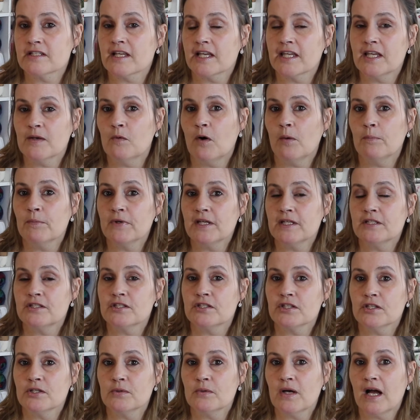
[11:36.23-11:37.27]
that you want me
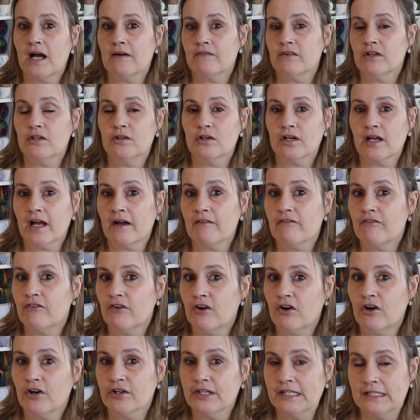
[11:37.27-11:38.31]
to have a look at
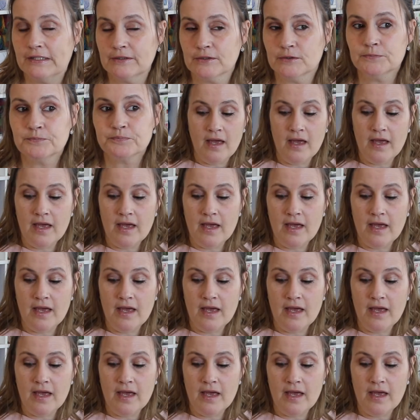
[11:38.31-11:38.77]
for you.